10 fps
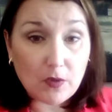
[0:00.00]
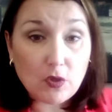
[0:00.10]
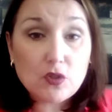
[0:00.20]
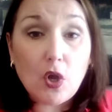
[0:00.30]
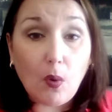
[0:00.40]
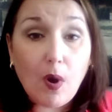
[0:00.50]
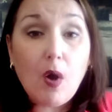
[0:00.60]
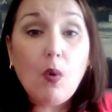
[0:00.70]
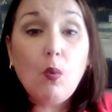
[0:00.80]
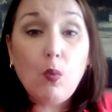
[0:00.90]
So,
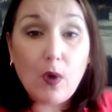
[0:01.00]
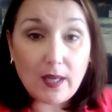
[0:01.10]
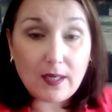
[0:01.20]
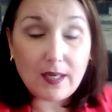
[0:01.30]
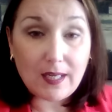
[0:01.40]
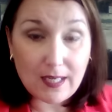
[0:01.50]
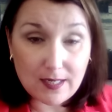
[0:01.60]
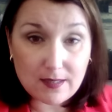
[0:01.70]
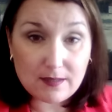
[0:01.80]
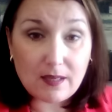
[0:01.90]
what
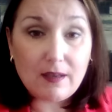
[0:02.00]
is